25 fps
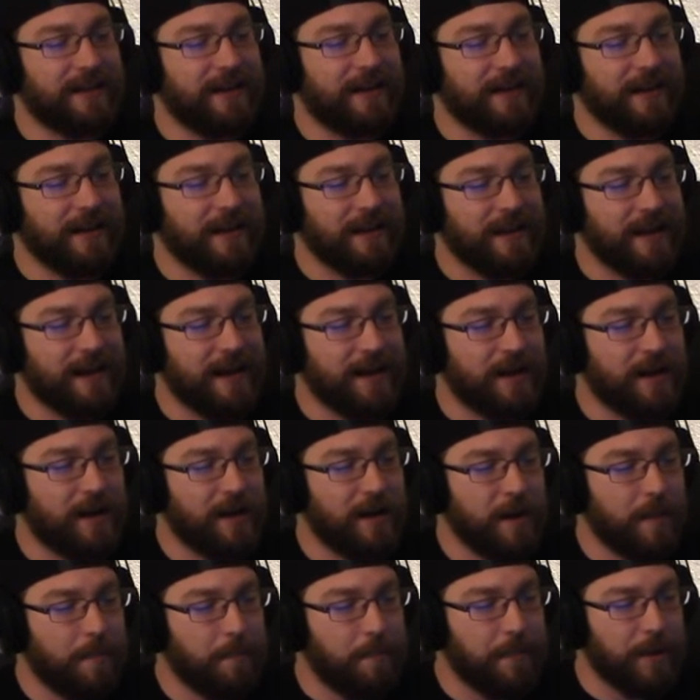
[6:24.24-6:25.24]
on
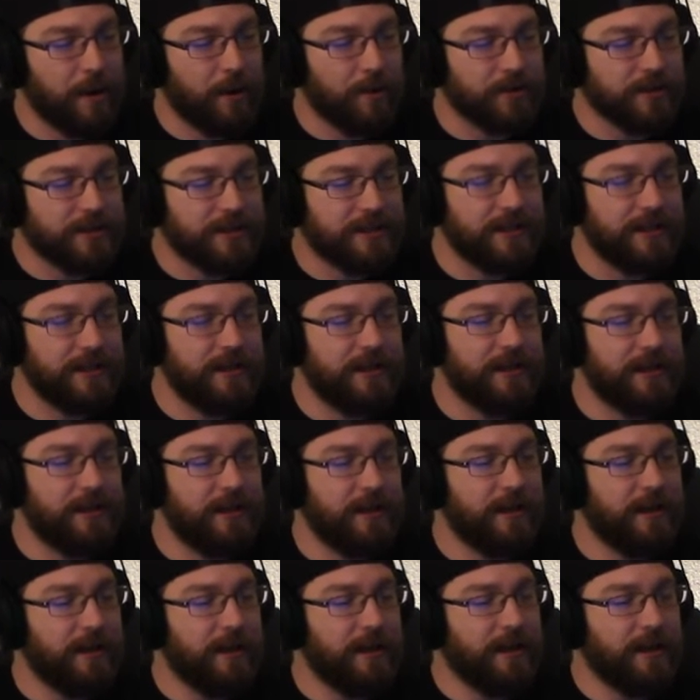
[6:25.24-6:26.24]
Liana Perrosin.